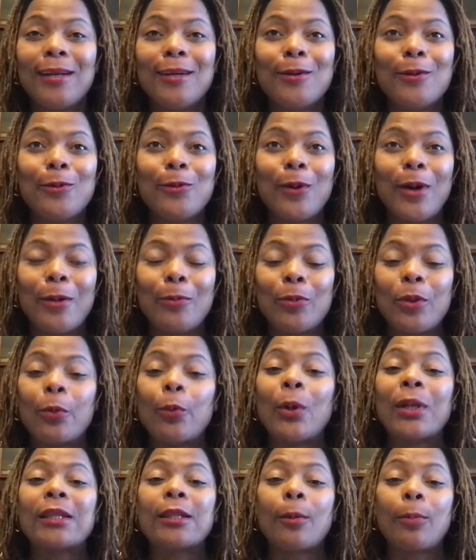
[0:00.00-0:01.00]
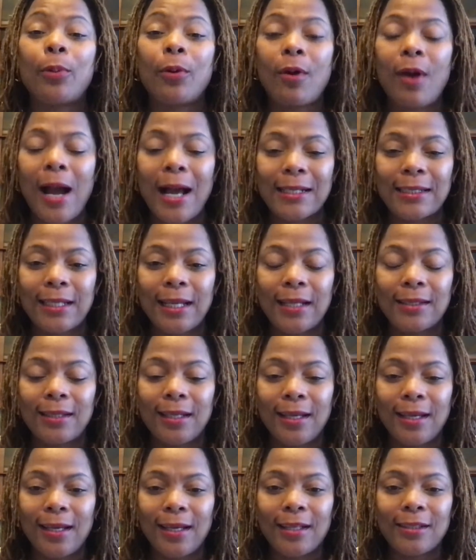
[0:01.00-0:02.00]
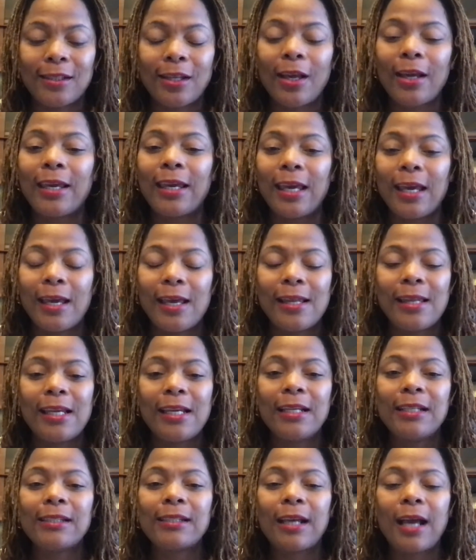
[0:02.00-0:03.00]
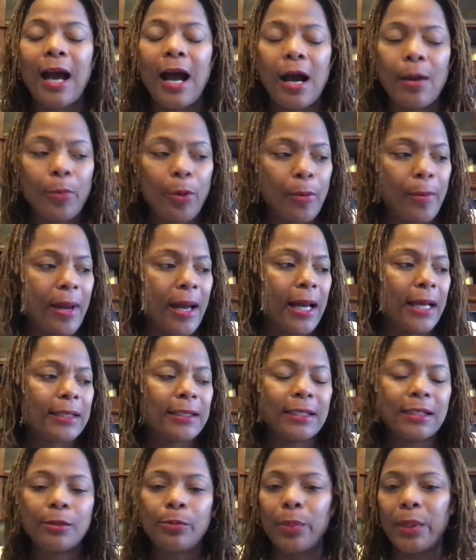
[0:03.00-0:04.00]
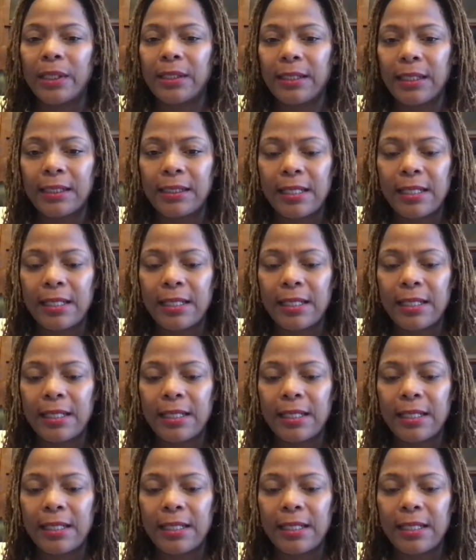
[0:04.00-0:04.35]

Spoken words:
what the process is. Again, these compromises, business